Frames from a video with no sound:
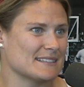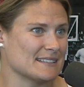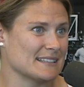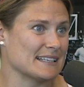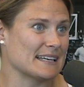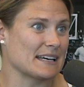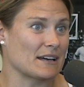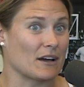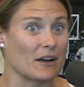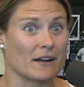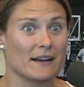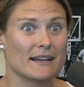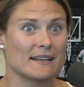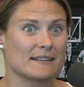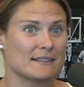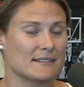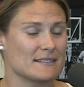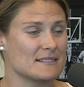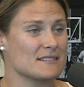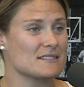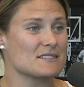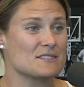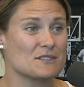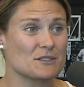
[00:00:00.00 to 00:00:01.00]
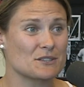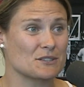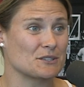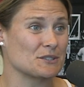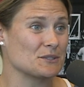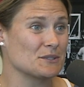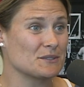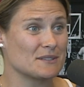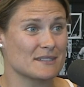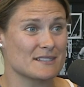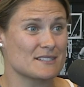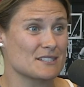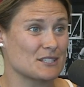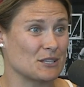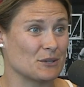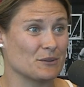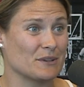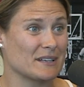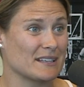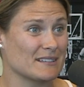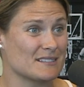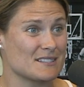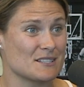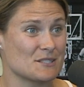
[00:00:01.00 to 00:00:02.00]
like all right this is the crew that's
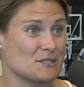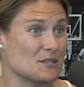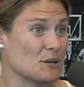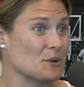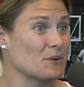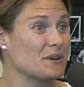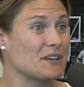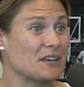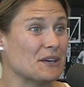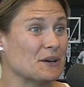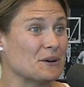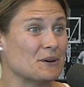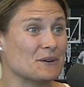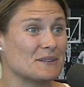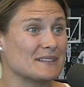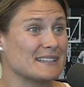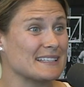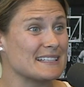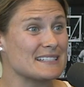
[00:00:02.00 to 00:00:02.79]
going to tokyo and